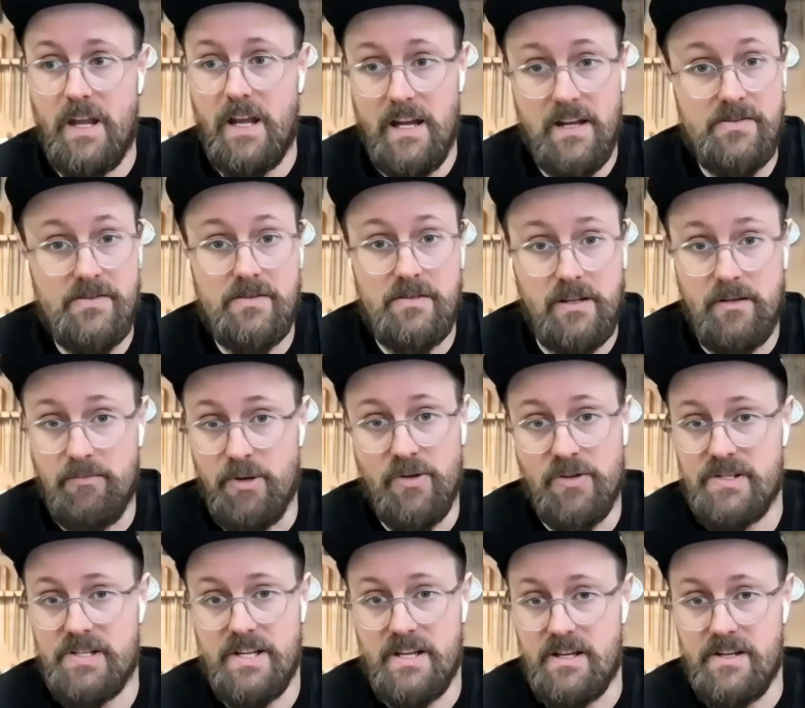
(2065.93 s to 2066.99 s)
it is
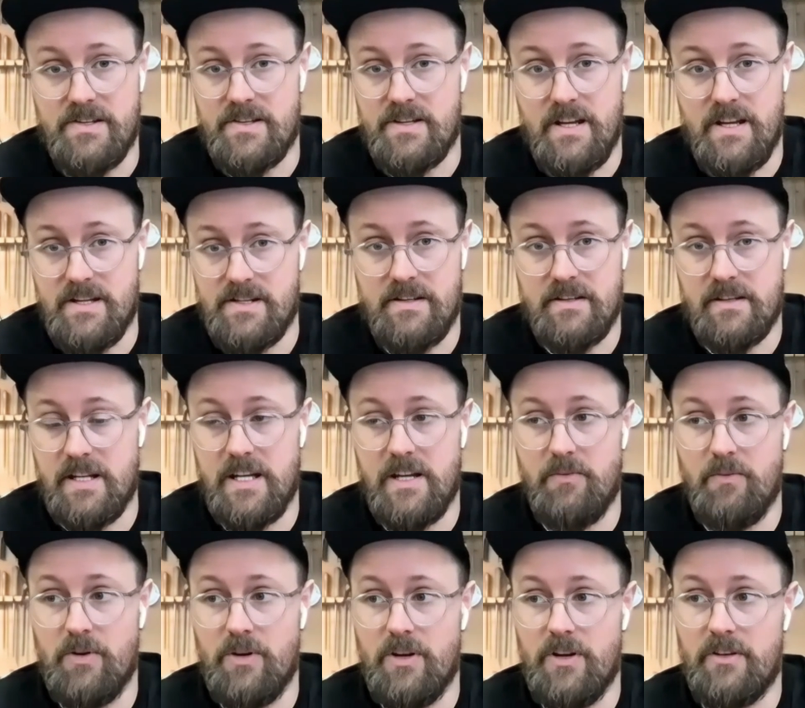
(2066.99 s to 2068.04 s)
community is the key
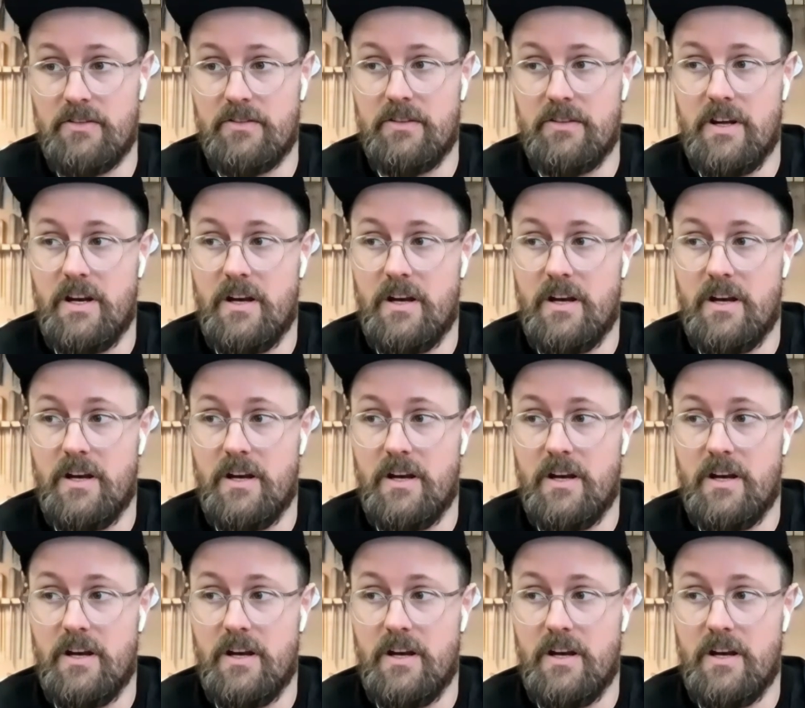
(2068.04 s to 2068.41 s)
word.